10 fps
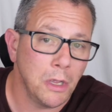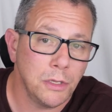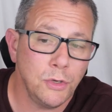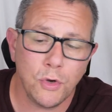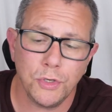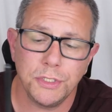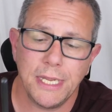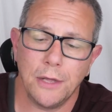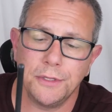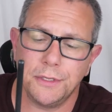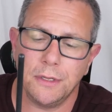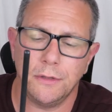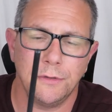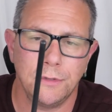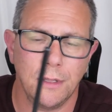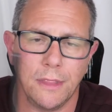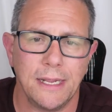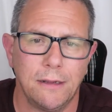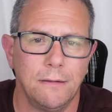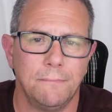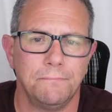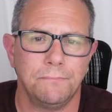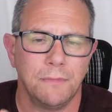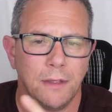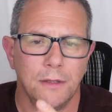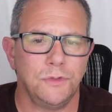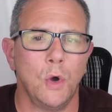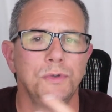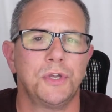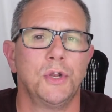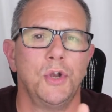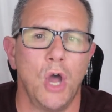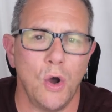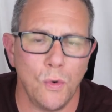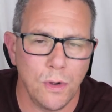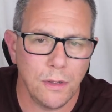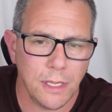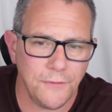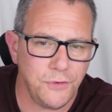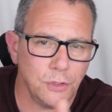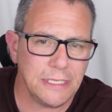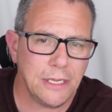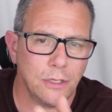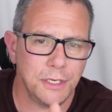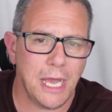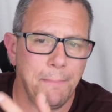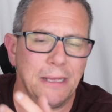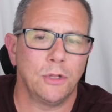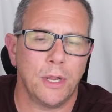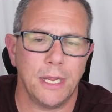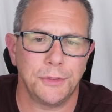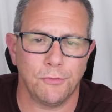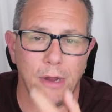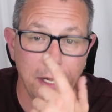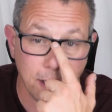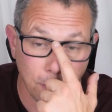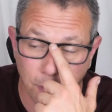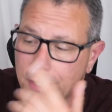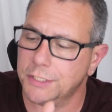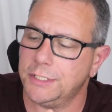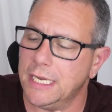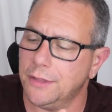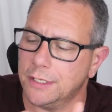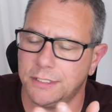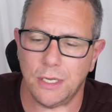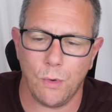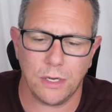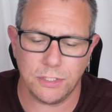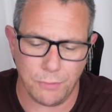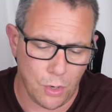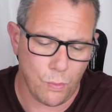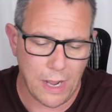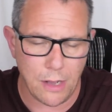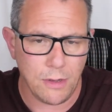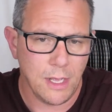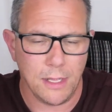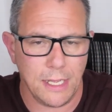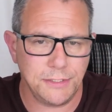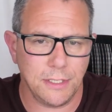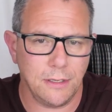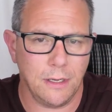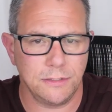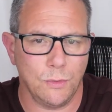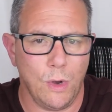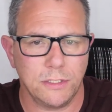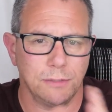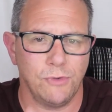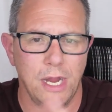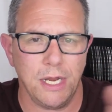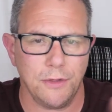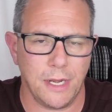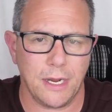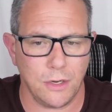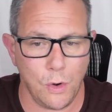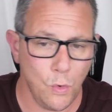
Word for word: you couldn't tell the like, no one's gonna know if you're legal or not by looking at the radio. They're gonna see it. They're gonna see a Waxum. Oh wow, that's a that's a Waxum radio. They're not gonna go,